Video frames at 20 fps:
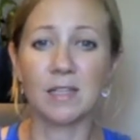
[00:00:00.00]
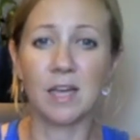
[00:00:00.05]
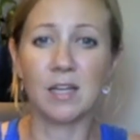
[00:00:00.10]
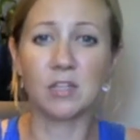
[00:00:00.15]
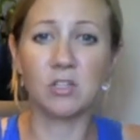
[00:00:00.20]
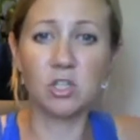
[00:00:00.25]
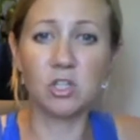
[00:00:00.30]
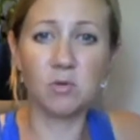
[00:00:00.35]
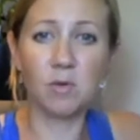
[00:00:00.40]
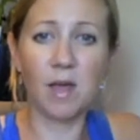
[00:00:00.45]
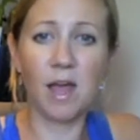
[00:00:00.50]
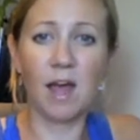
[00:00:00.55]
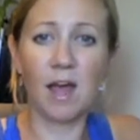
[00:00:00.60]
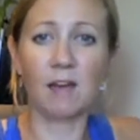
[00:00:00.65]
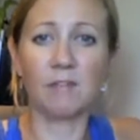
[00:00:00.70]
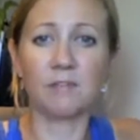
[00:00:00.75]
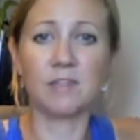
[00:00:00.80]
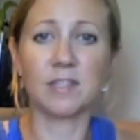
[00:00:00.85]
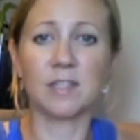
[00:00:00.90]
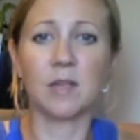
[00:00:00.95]
I do
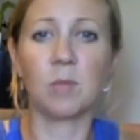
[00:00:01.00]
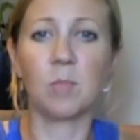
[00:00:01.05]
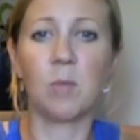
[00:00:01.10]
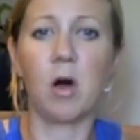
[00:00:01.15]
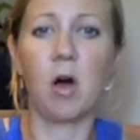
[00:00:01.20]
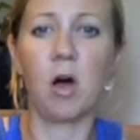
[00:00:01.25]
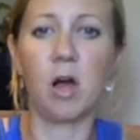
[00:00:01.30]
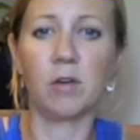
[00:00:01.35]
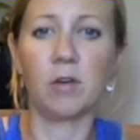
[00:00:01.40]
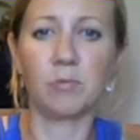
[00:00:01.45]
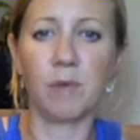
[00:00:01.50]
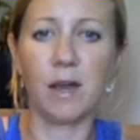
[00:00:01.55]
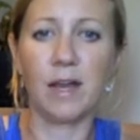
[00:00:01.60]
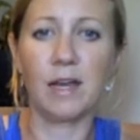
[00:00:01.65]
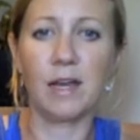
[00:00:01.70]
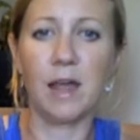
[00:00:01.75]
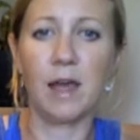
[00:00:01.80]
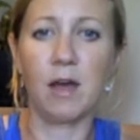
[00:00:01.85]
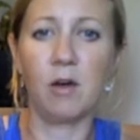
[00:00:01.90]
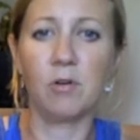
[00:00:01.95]
have some on right
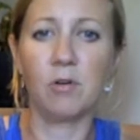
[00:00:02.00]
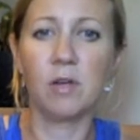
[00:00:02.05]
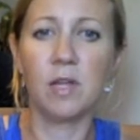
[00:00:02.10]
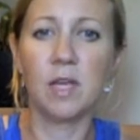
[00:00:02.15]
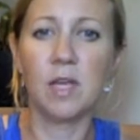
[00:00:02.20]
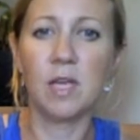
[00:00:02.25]
now.